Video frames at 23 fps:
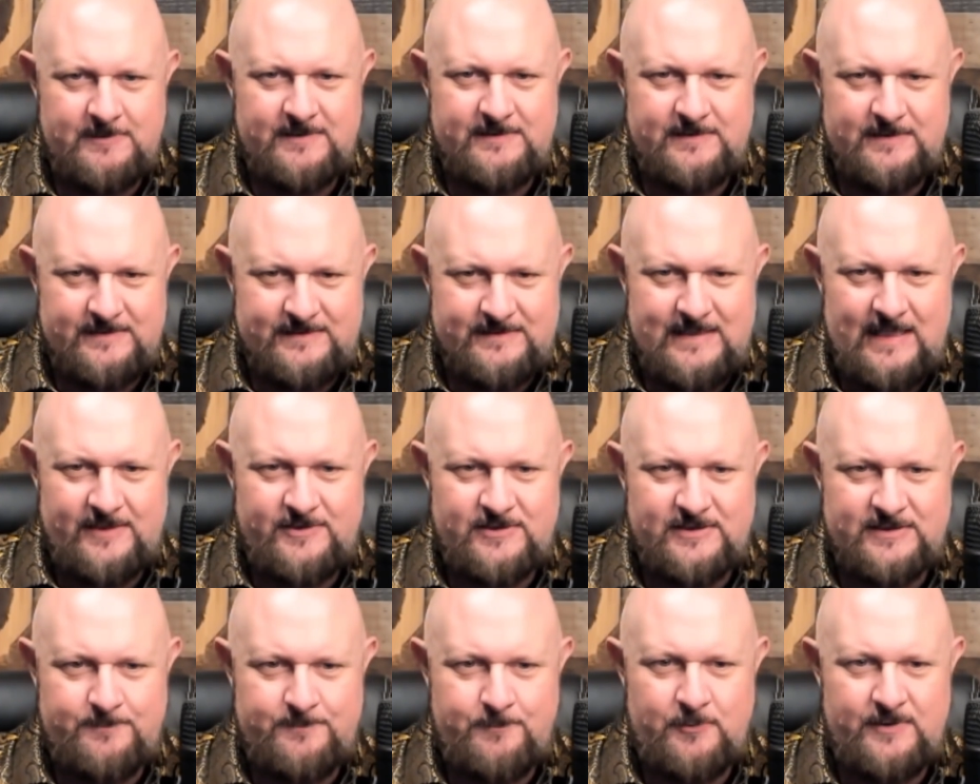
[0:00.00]

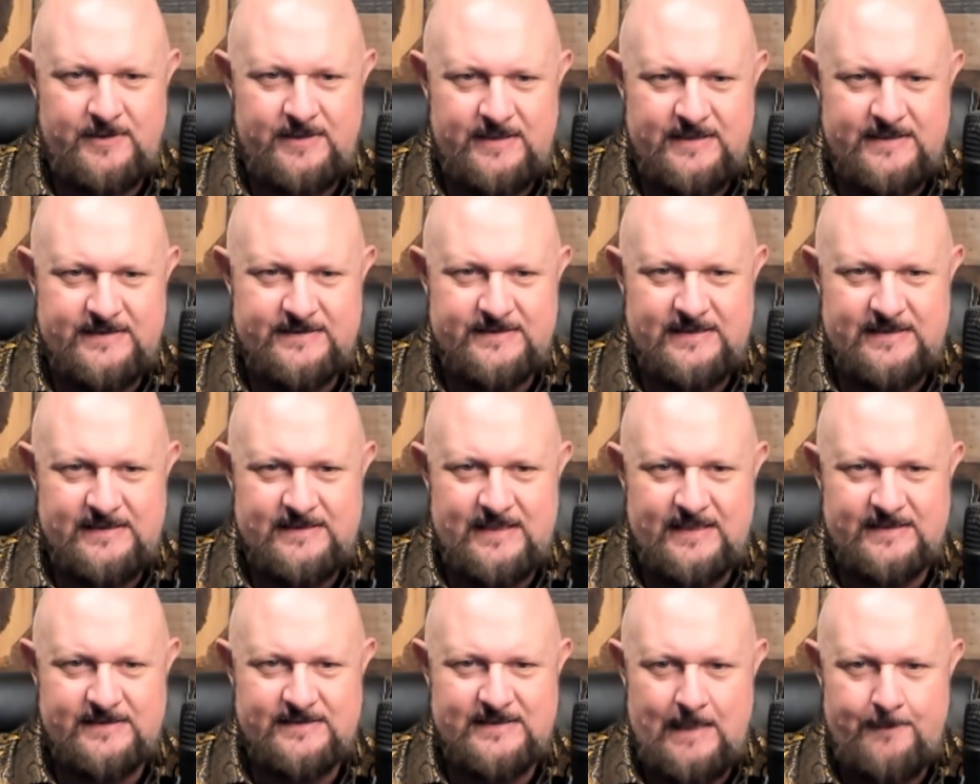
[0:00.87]
detection's pretty easy.
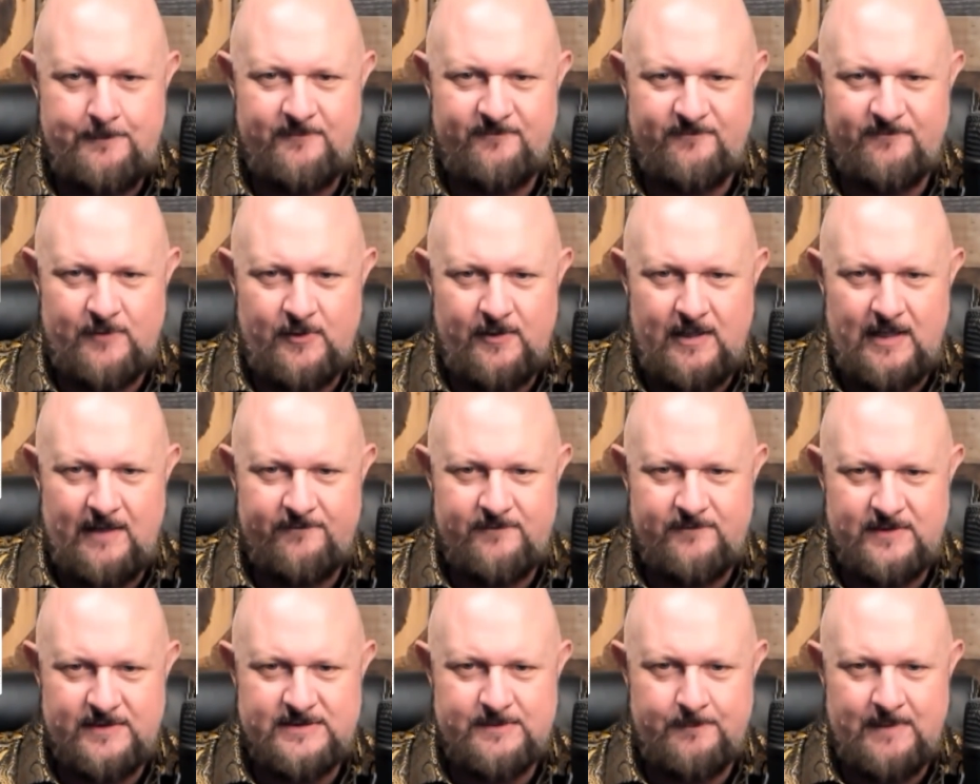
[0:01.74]
Doesn't happen very
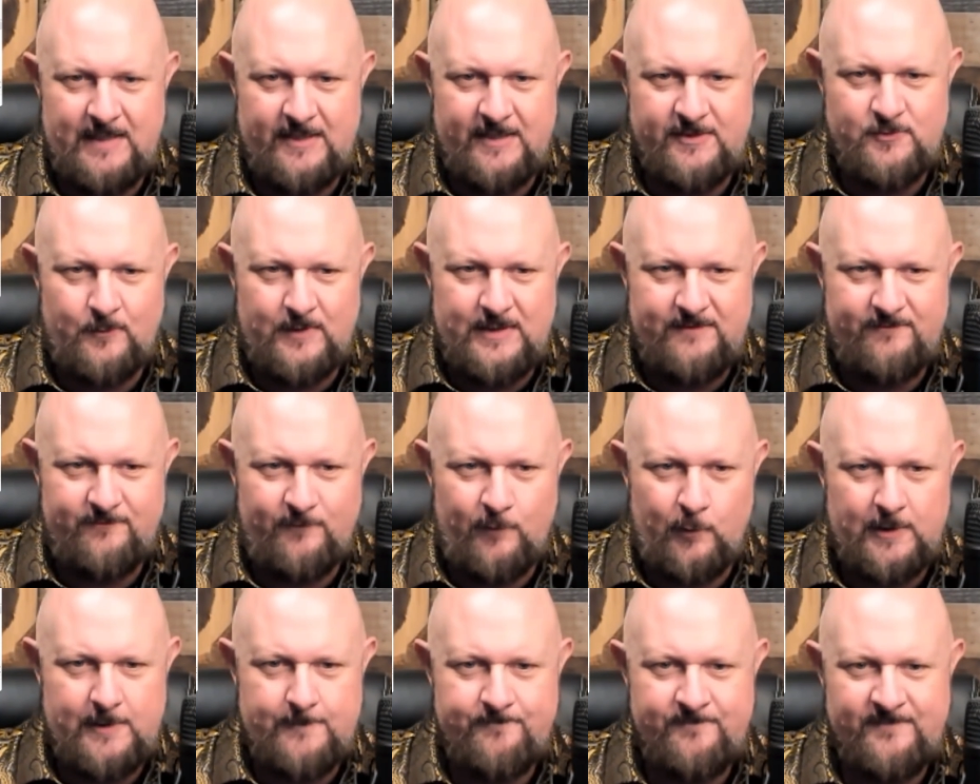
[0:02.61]
often. It's about a
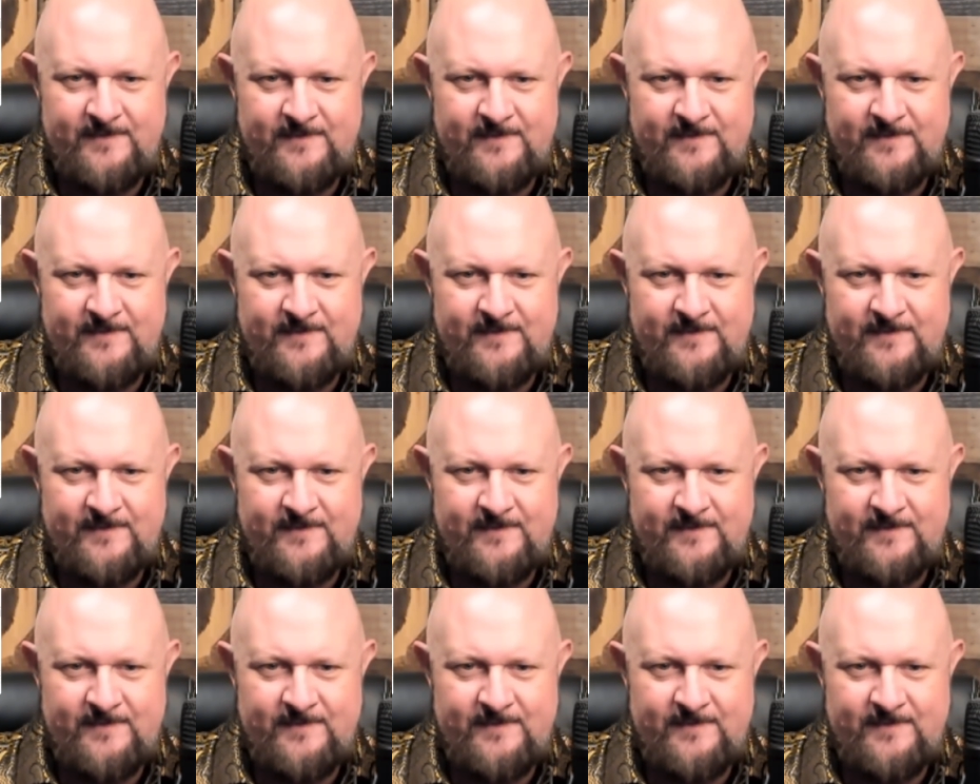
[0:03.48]
24.